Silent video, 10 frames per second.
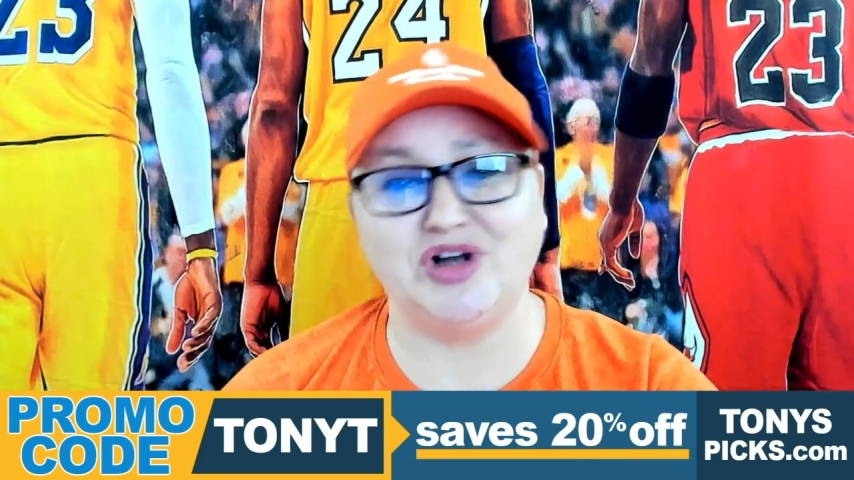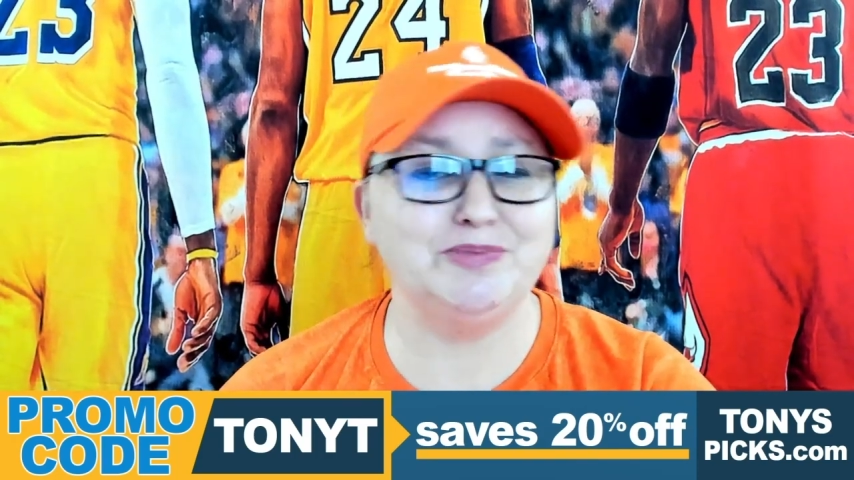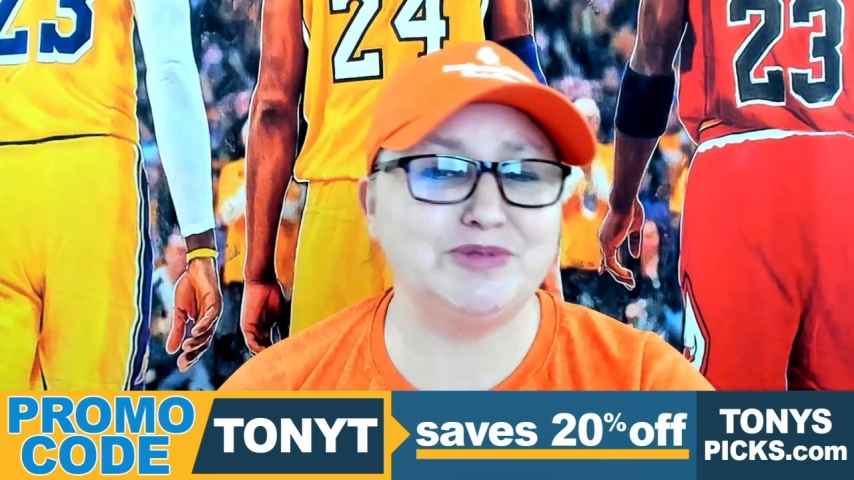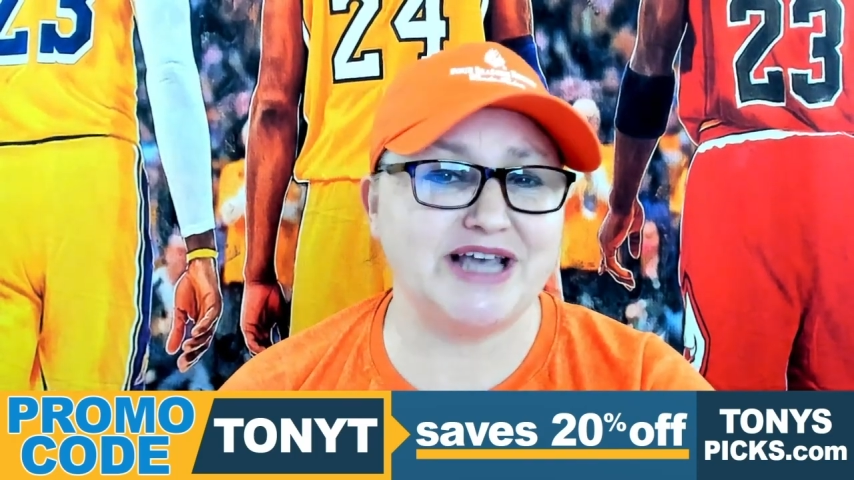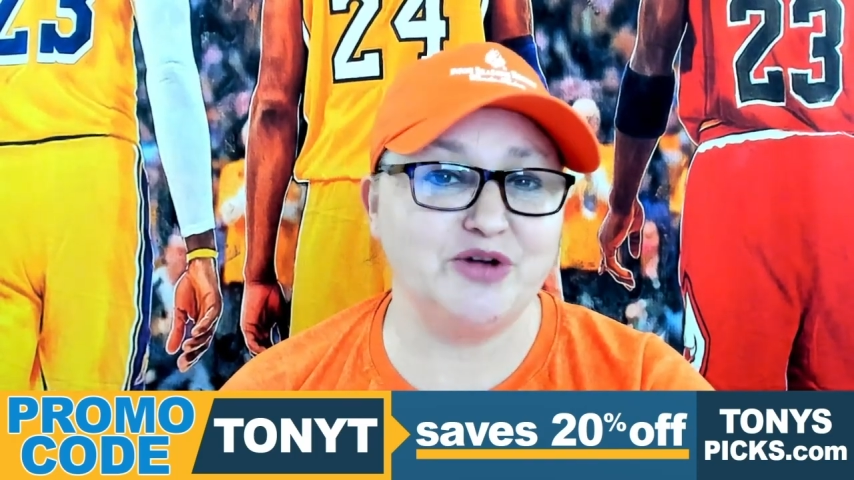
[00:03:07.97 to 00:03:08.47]

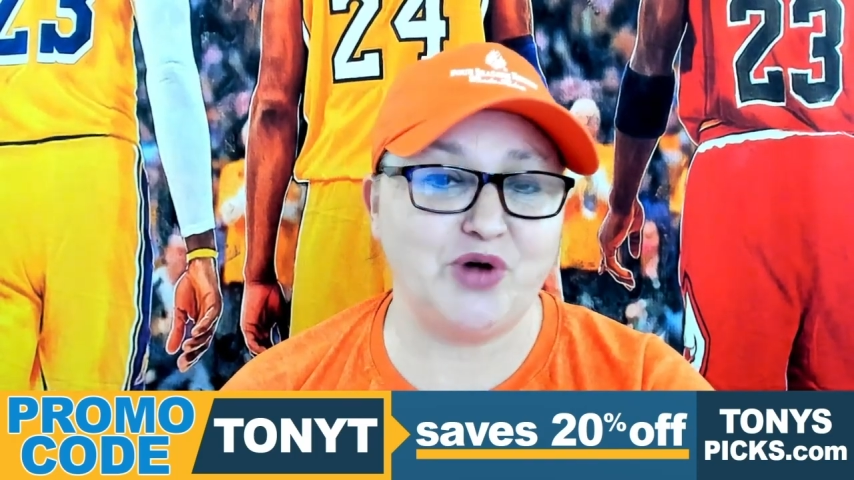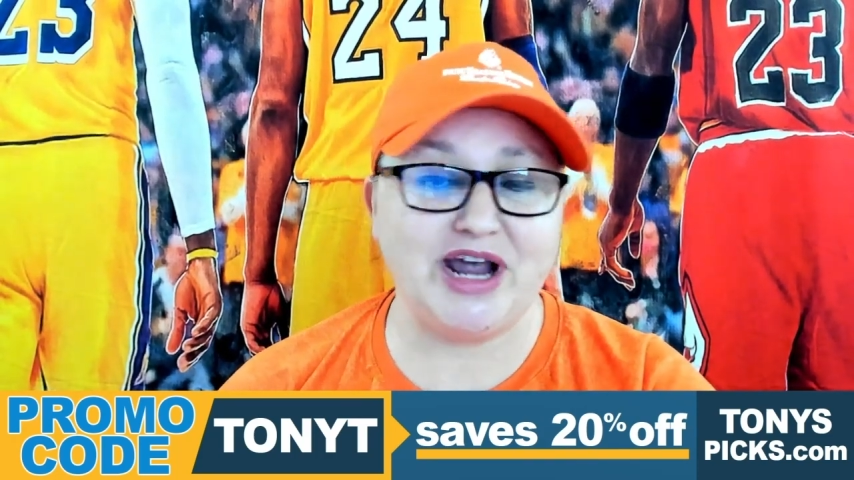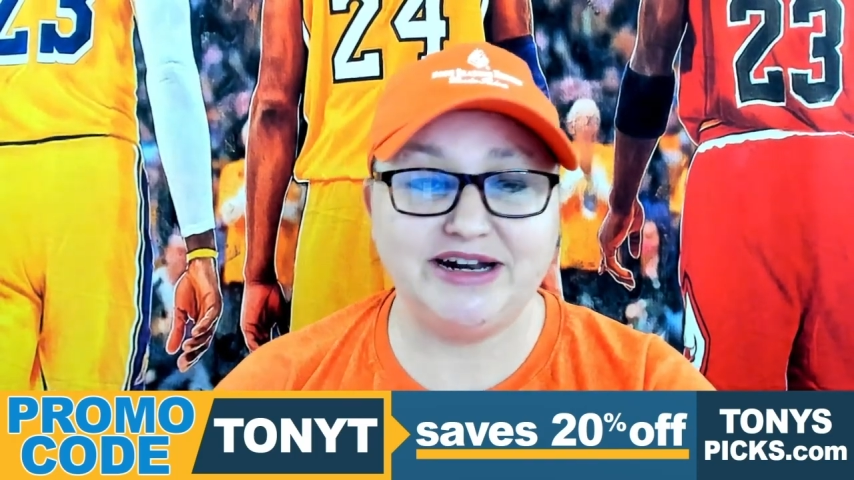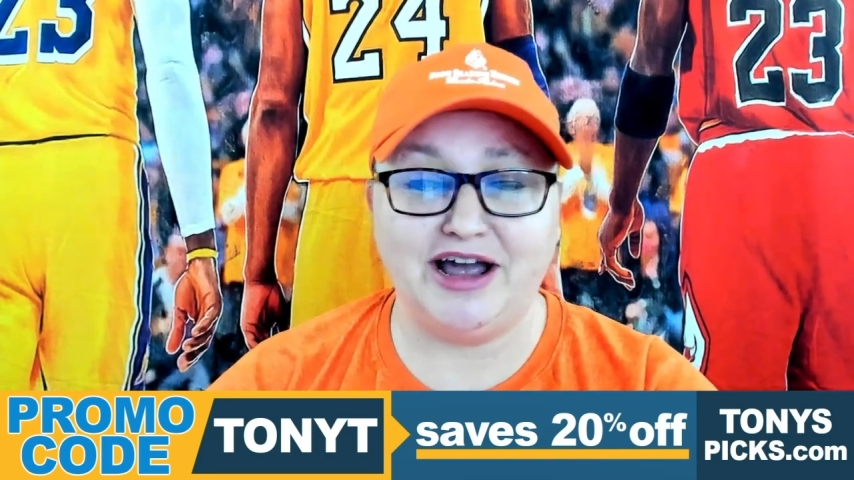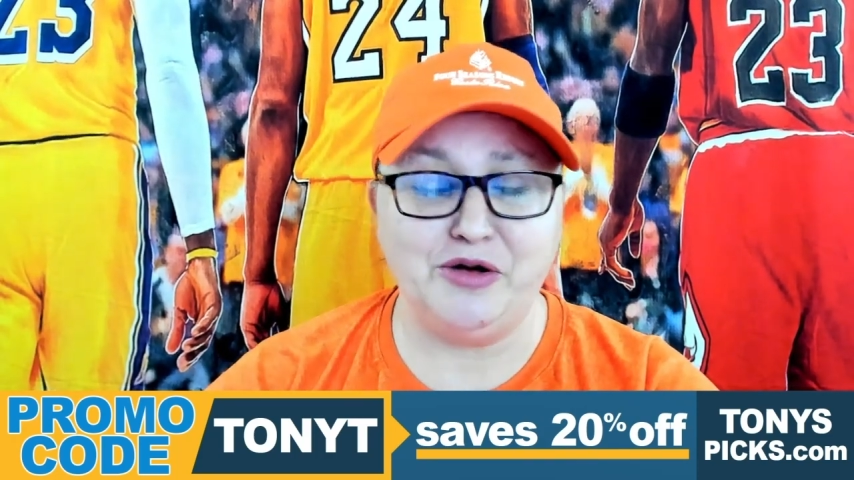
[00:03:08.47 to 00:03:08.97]
website
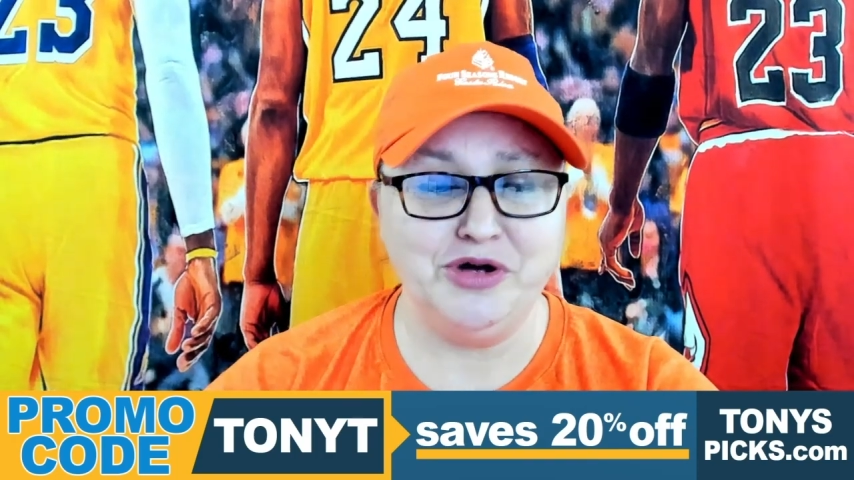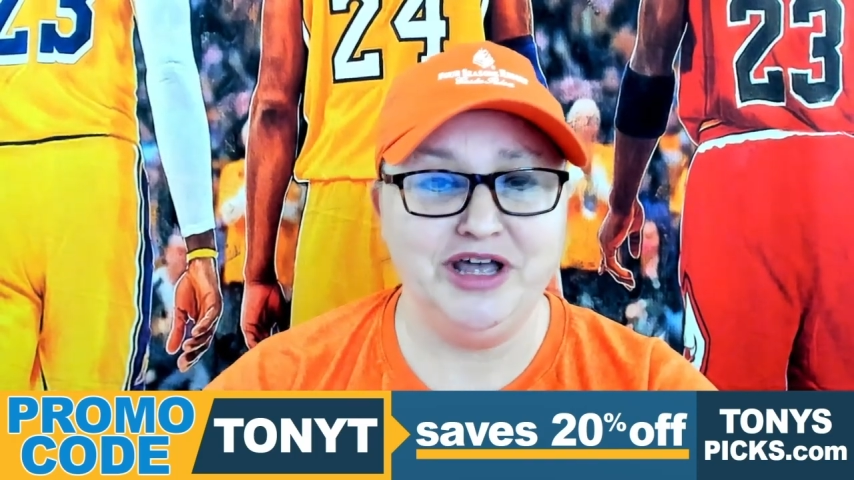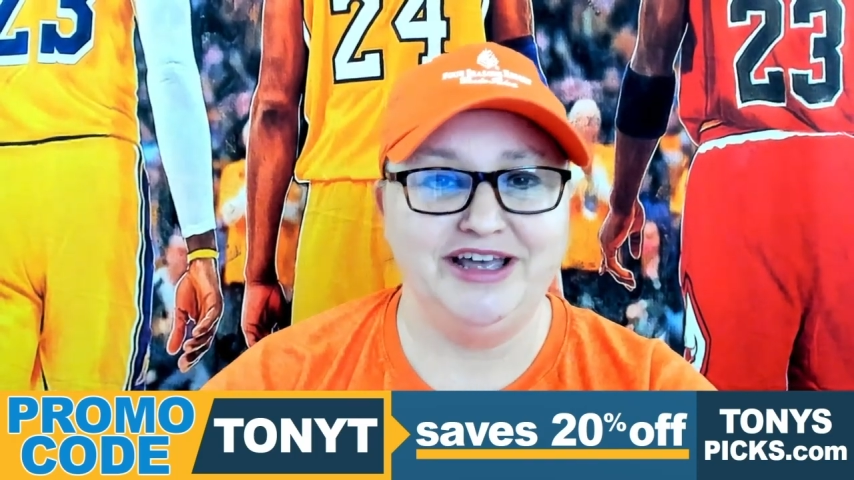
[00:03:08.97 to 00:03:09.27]
right now